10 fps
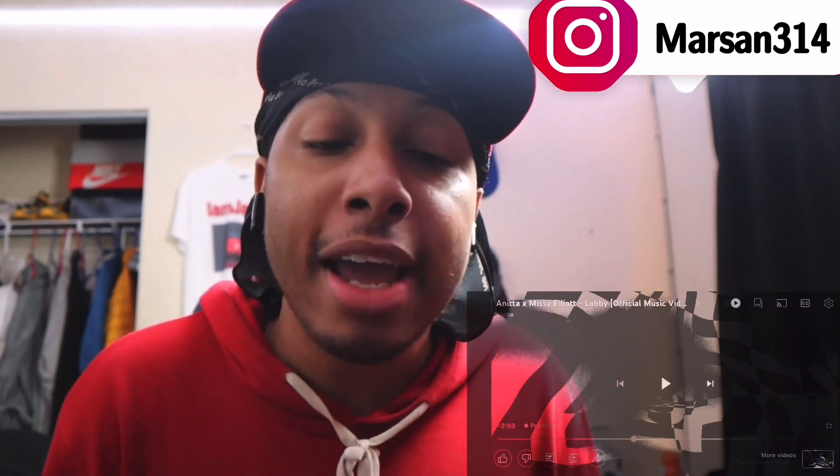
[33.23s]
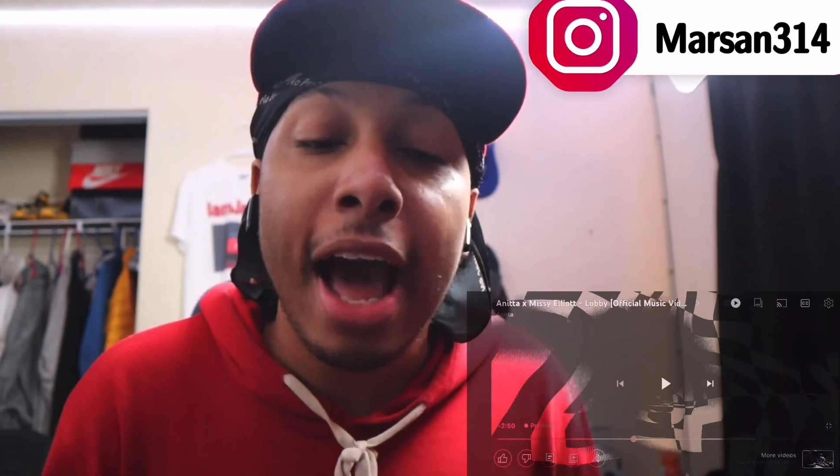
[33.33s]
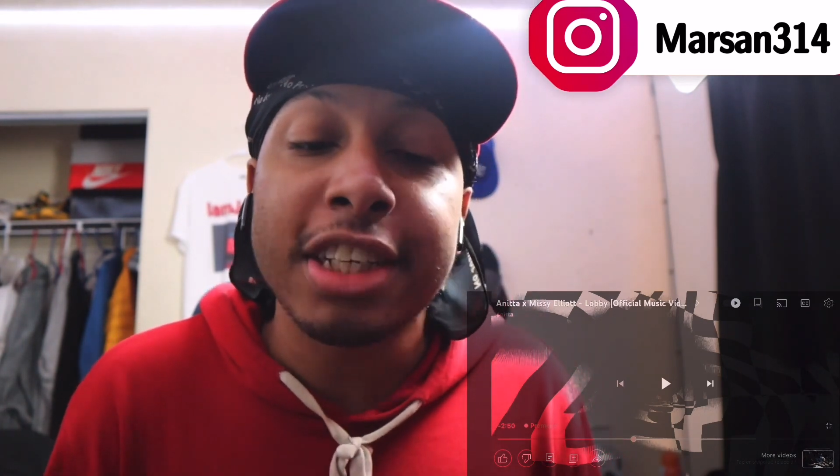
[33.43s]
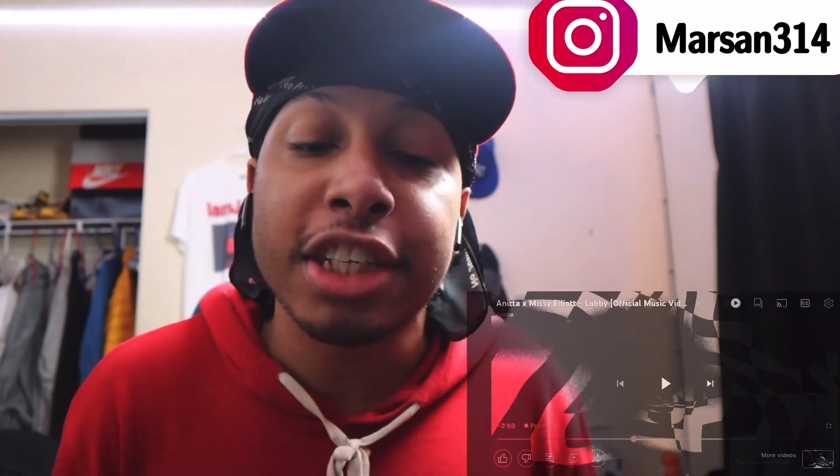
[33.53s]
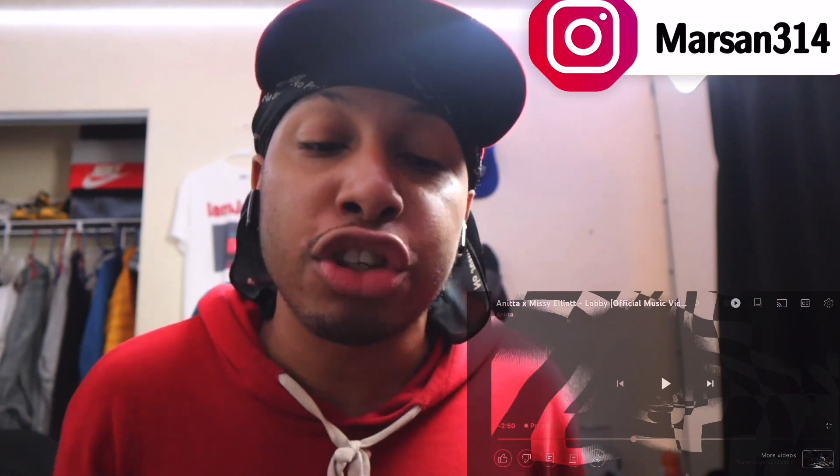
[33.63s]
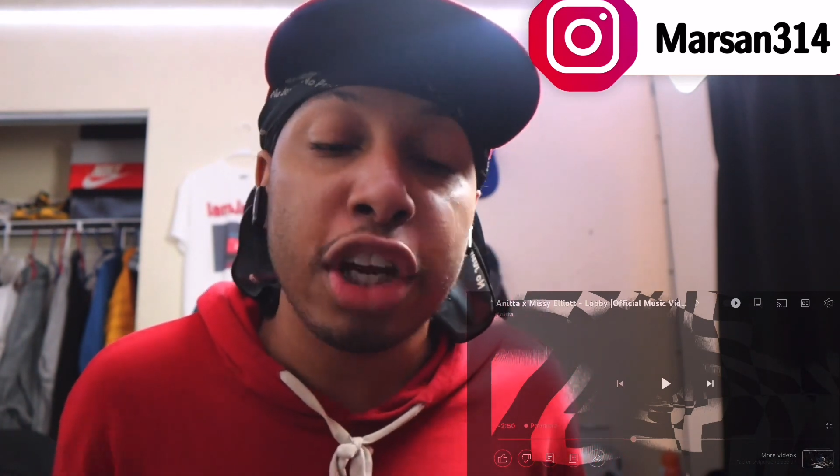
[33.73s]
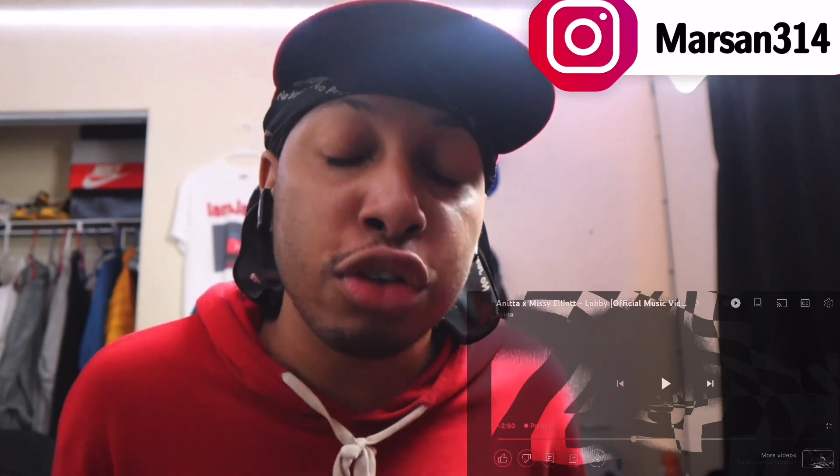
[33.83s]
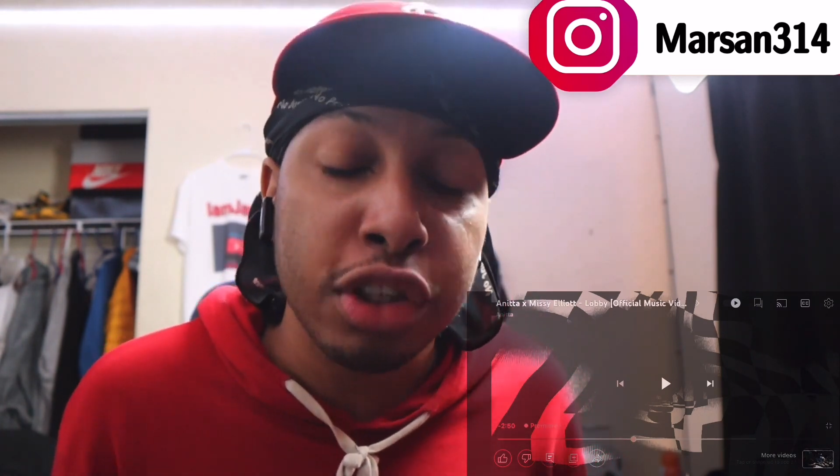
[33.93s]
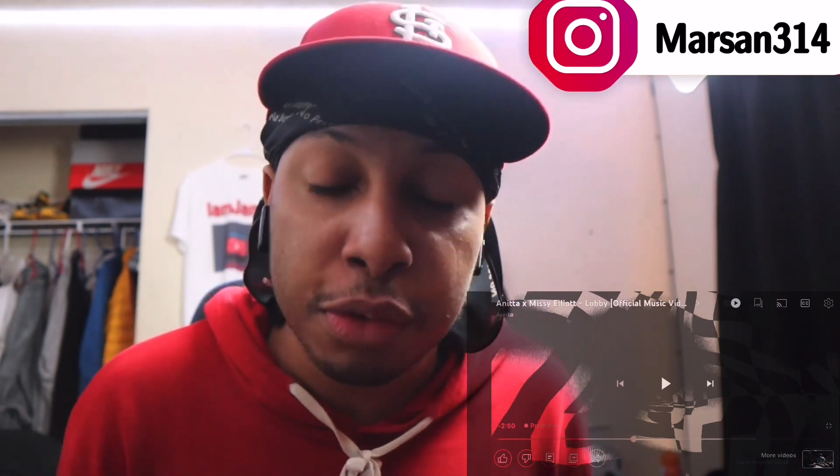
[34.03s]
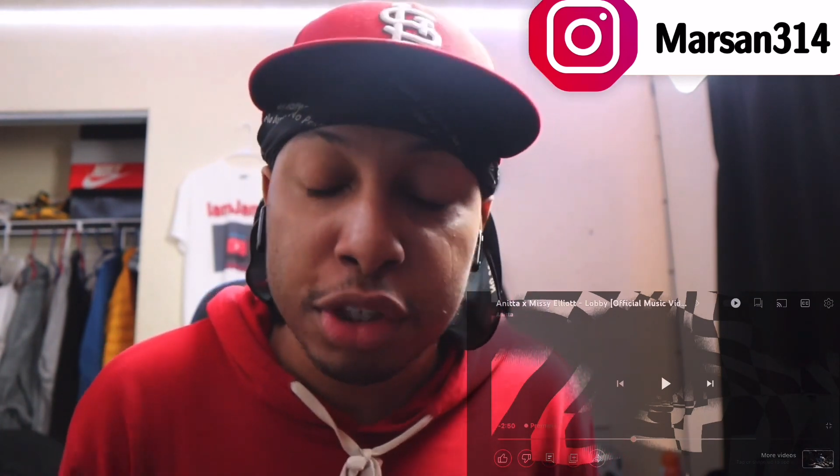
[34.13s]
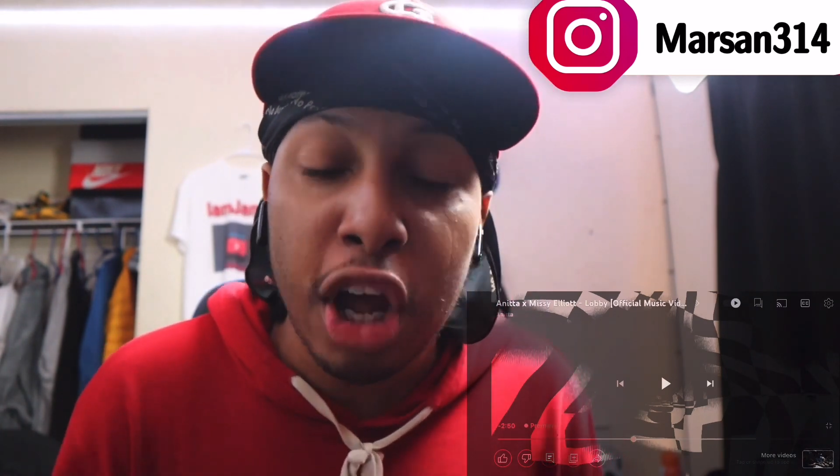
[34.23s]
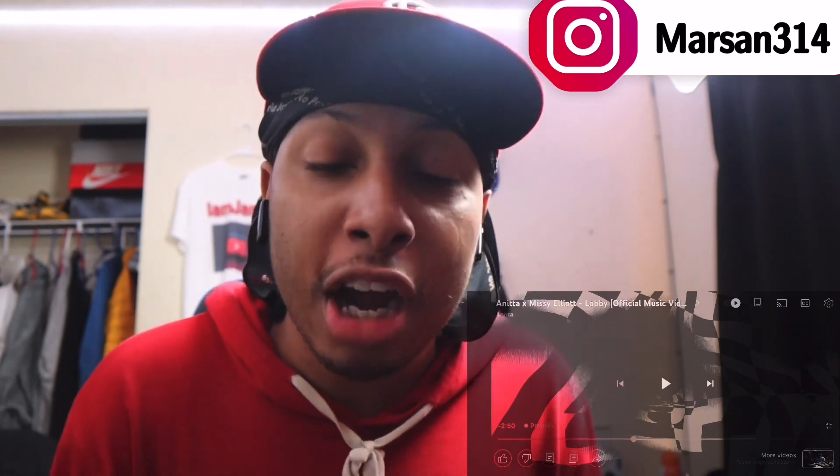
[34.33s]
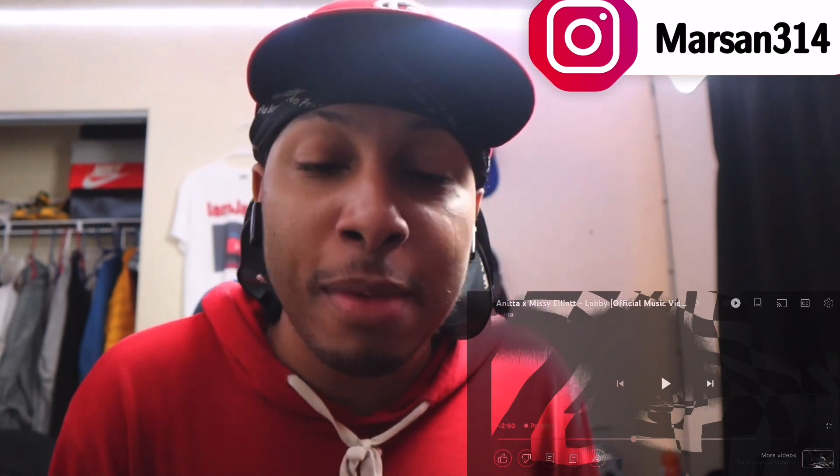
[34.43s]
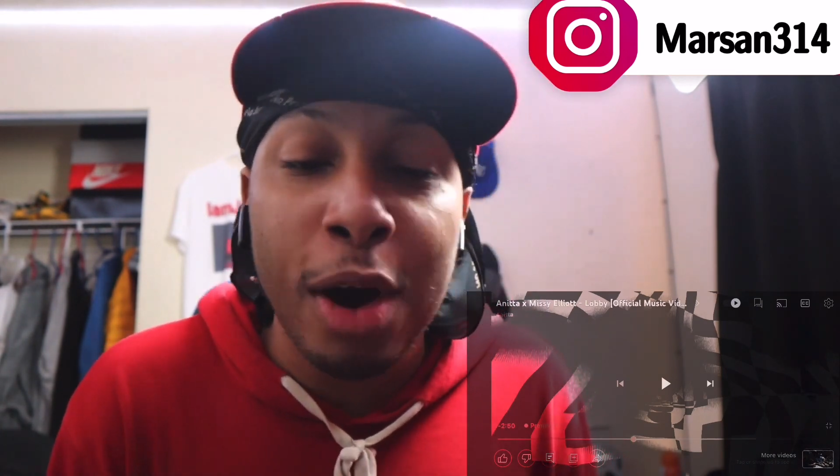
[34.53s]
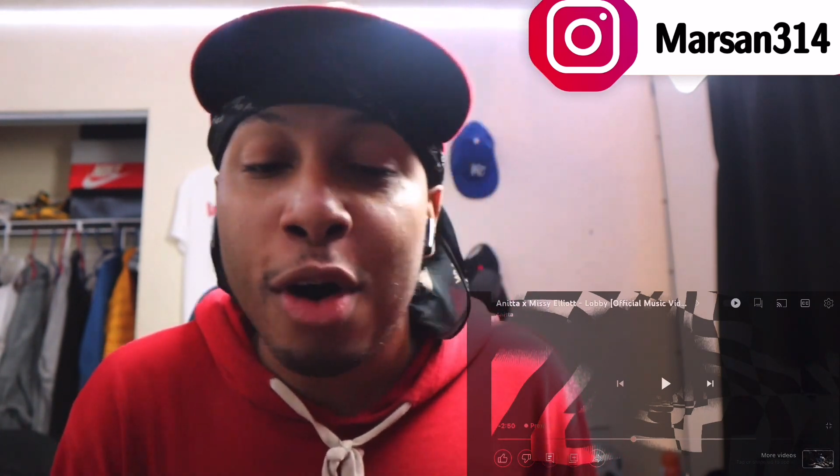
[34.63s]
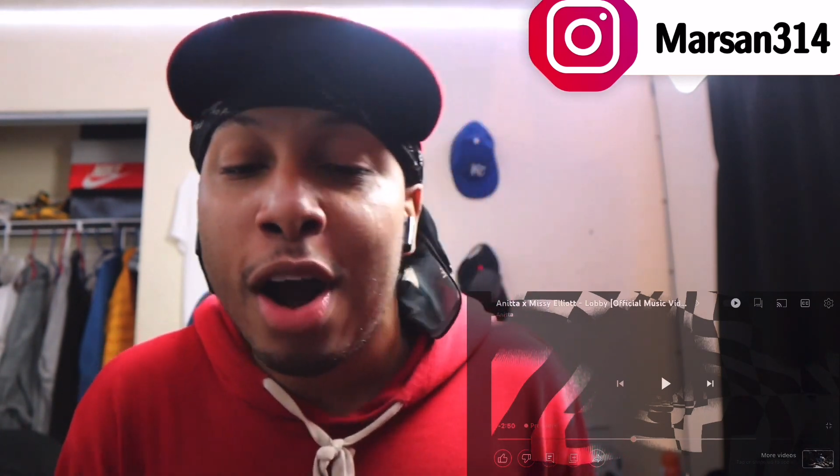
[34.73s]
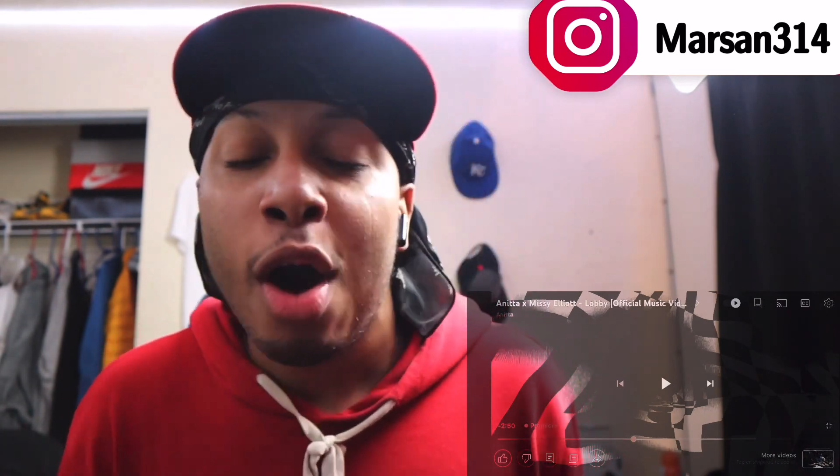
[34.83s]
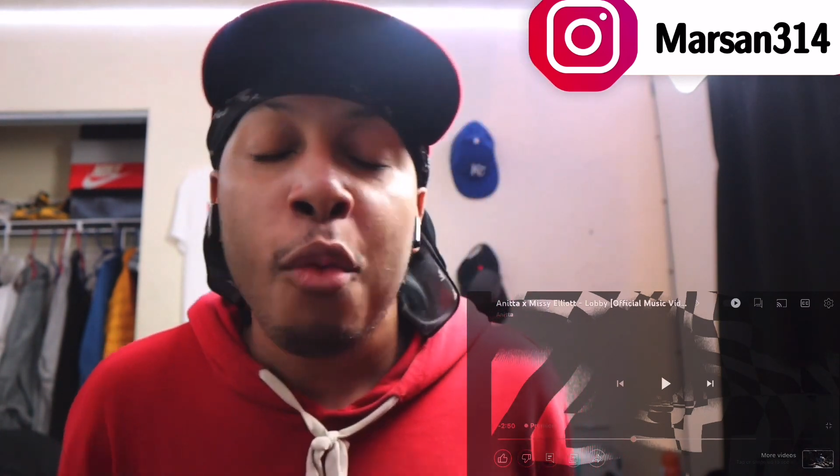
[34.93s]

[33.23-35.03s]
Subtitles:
Y'all, let's get straight to it. See what she's talking about.